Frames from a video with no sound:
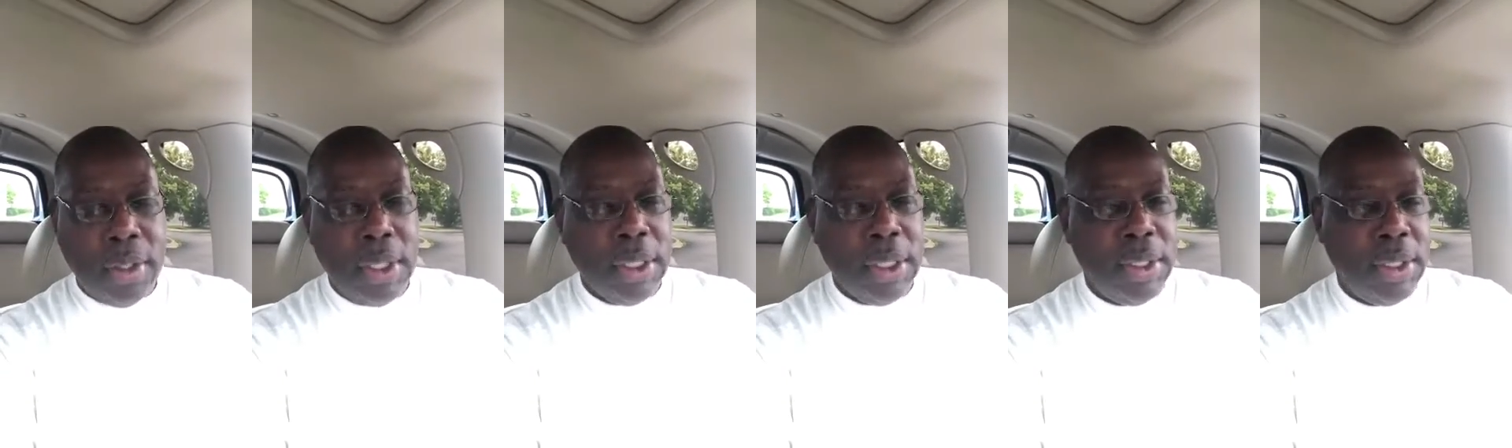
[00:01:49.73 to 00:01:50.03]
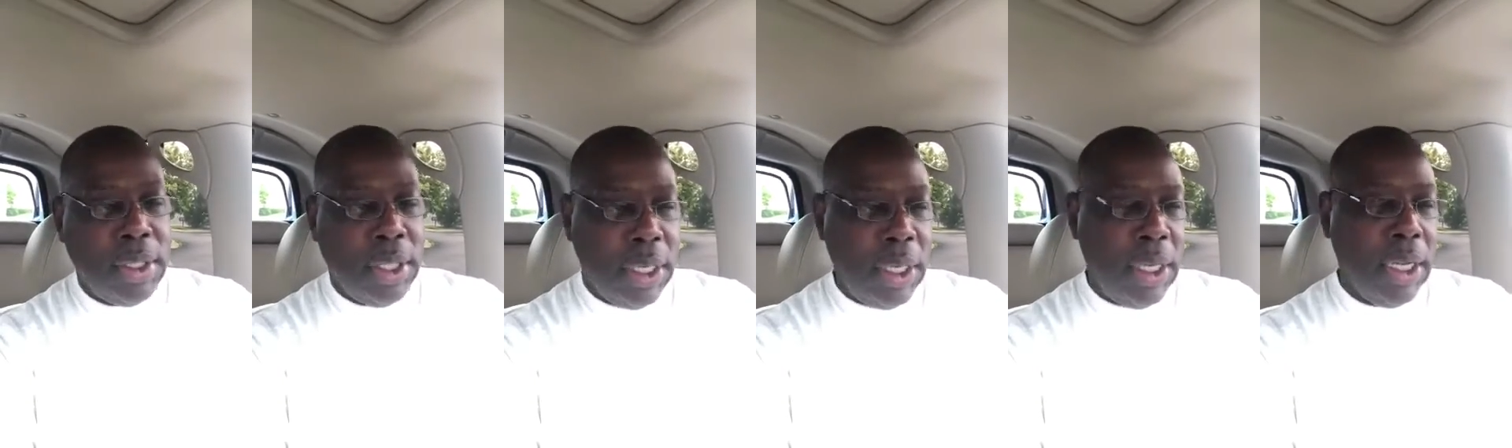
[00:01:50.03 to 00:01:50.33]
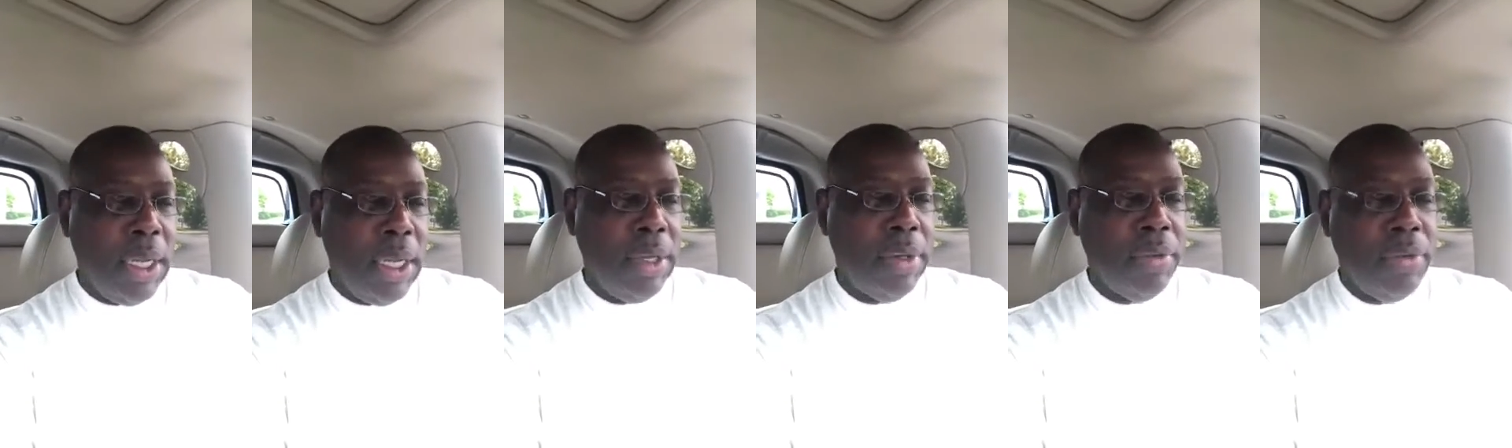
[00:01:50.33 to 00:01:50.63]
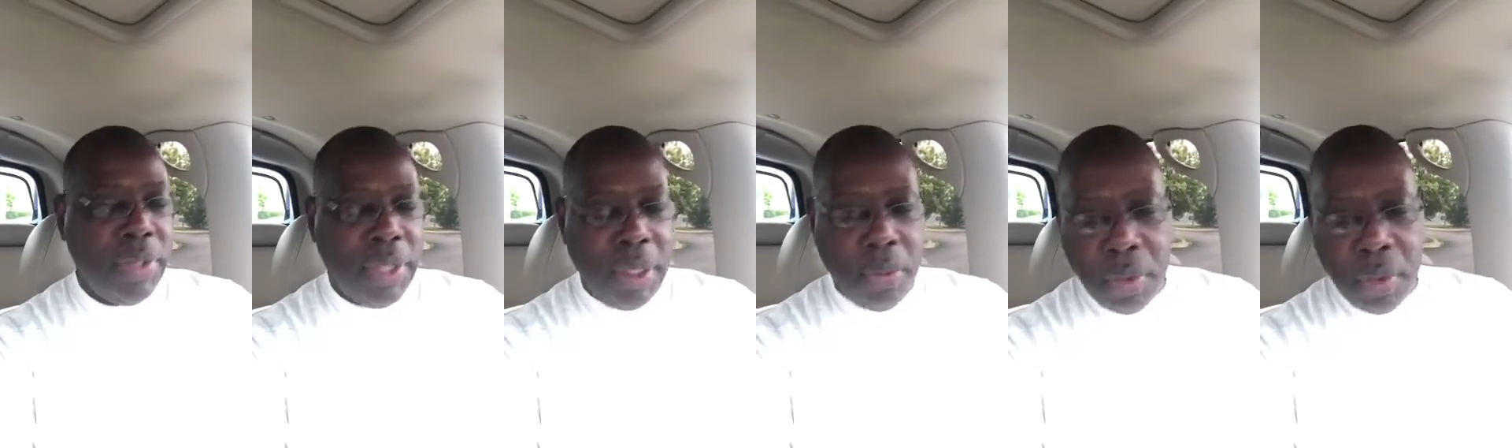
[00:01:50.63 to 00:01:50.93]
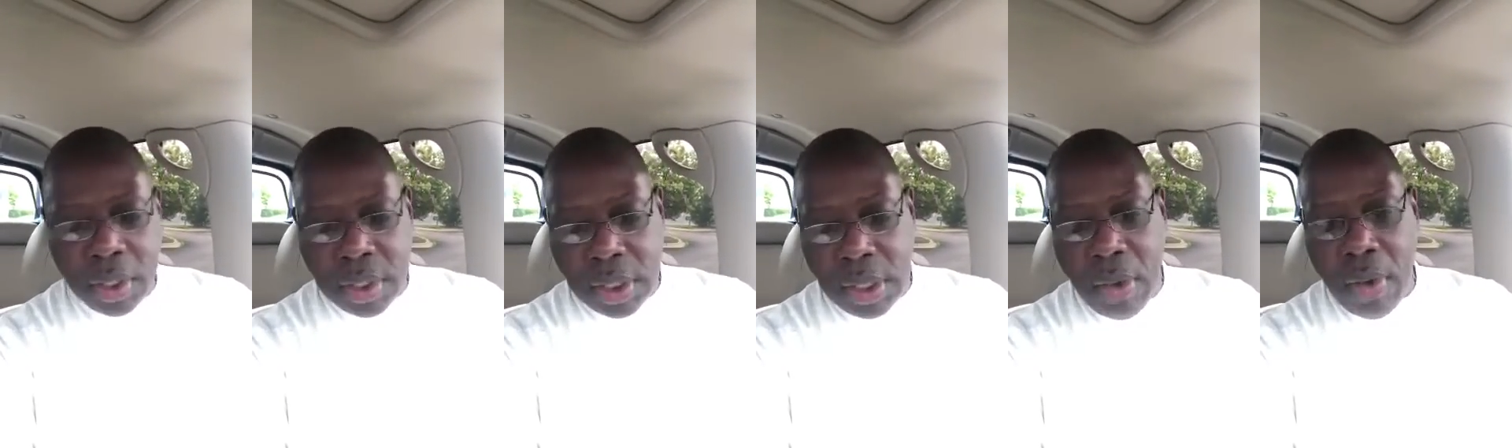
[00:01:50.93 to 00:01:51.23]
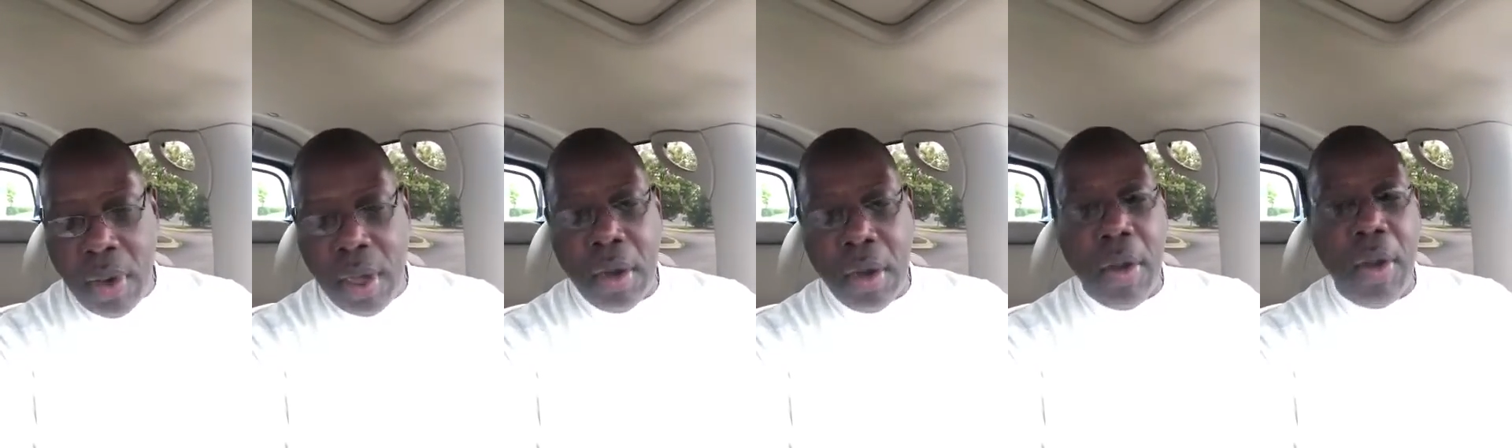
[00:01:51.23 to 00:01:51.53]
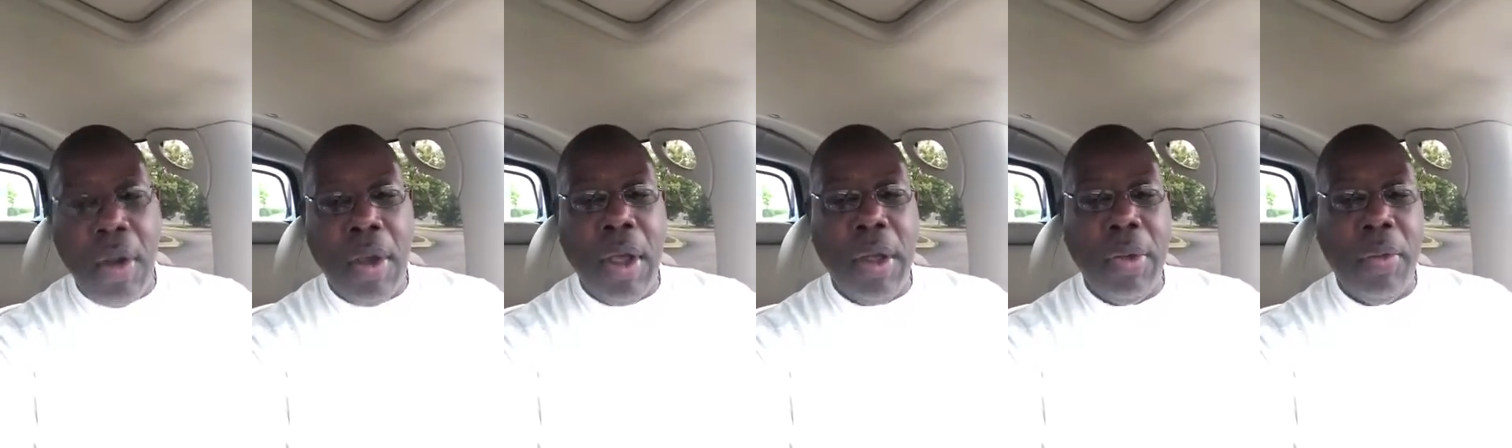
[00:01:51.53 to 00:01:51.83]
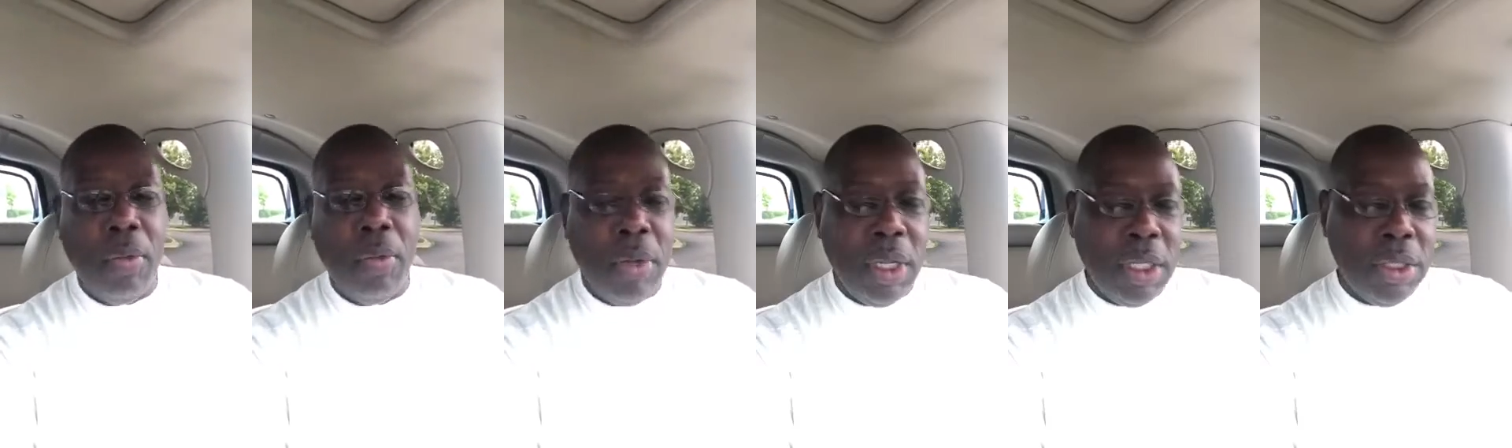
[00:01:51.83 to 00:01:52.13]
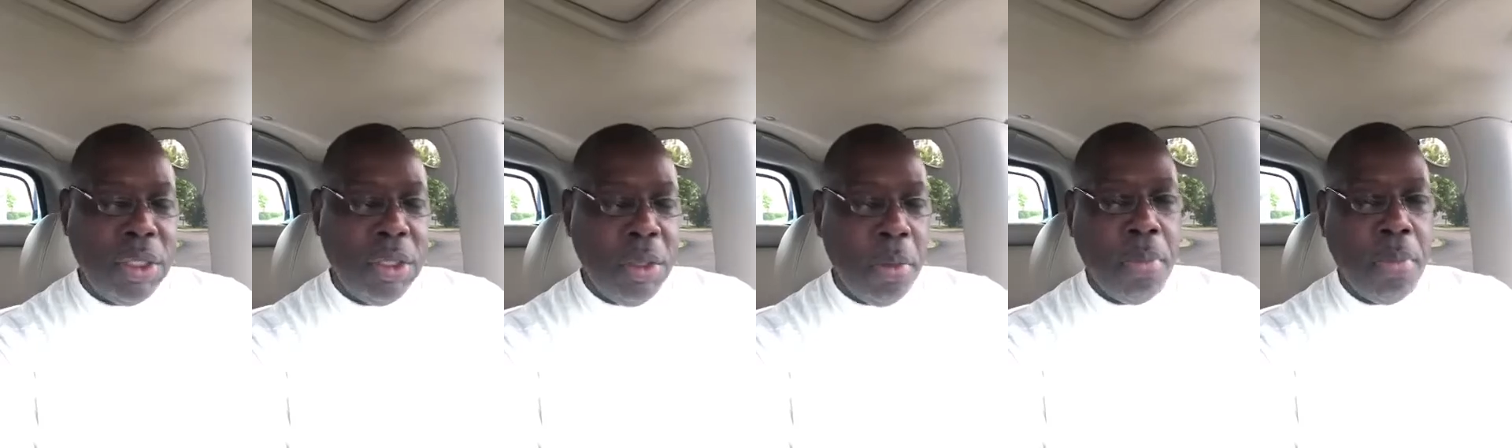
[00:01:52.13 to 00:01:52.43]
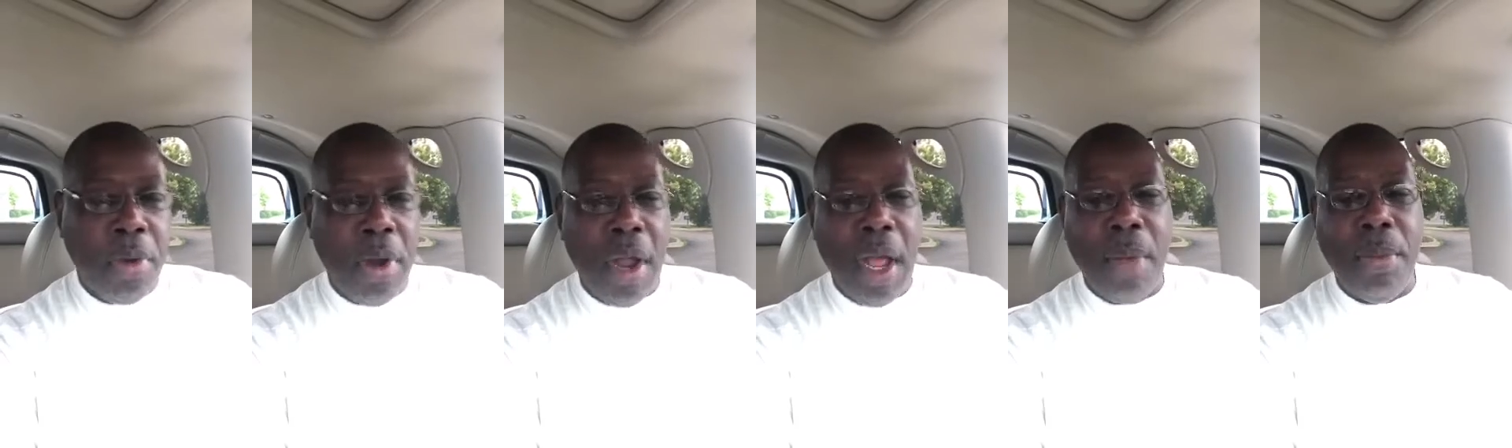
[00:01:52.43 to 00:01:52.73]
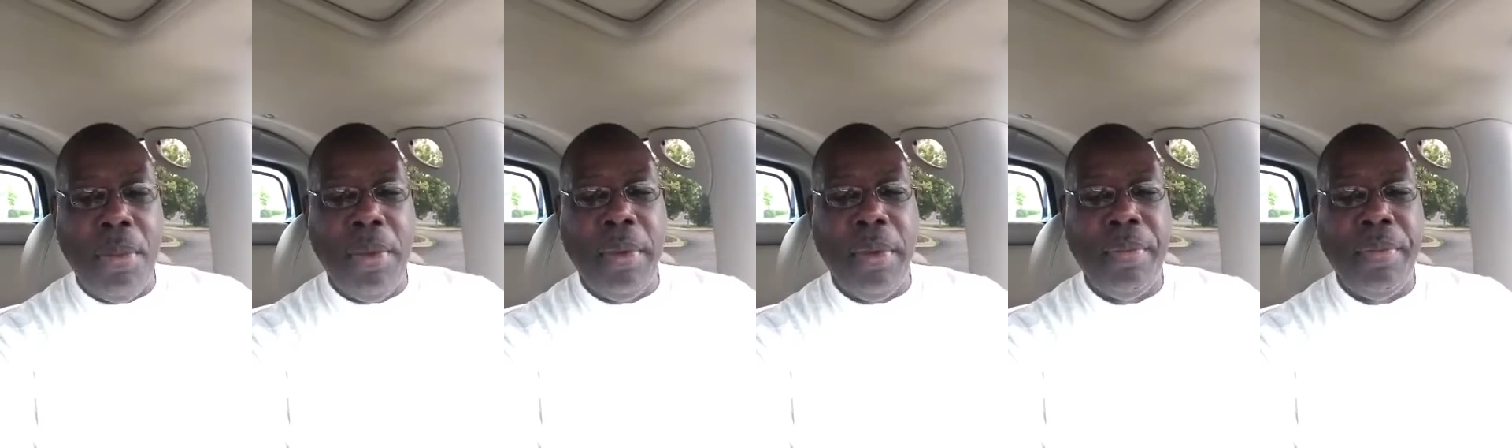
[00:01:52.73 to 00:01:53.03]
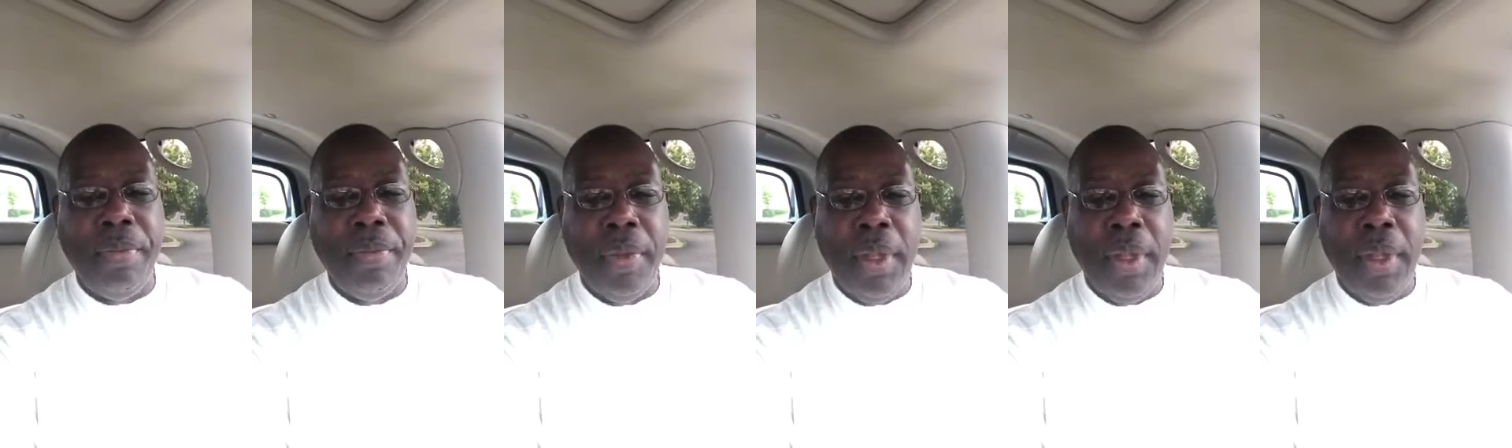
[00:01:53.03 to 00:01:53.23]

to see and see what's going on. What's your problem?